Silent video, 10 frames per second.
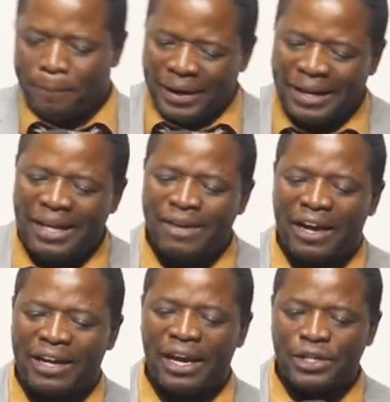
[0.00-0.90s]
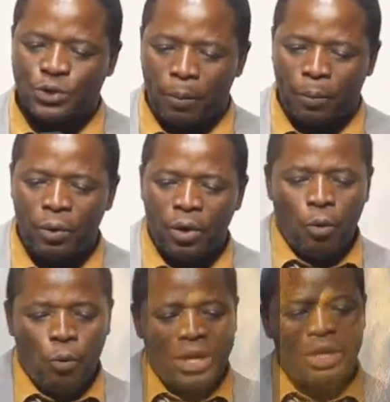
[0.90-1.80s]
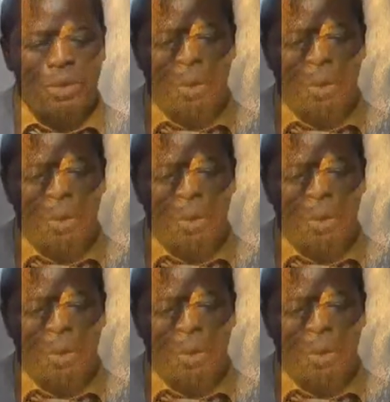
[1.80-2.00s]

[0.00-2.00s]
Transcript: Believe against hope. When it